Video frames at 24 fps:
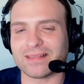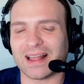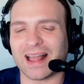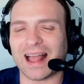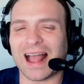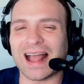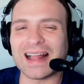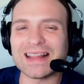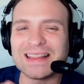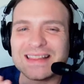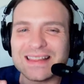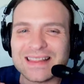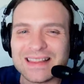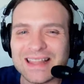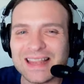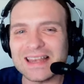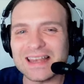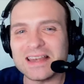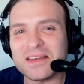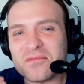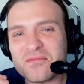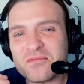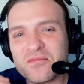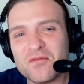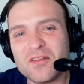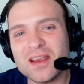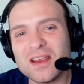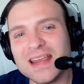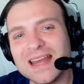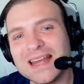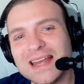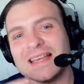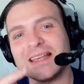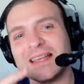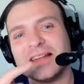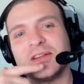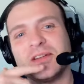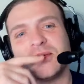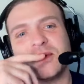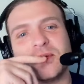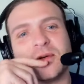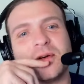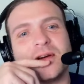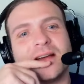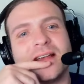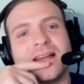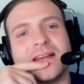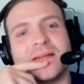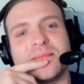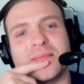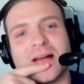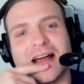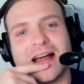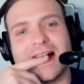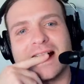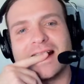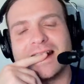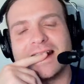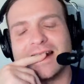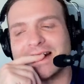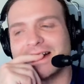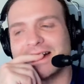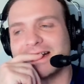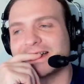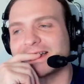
I didn't really enjoy it, man.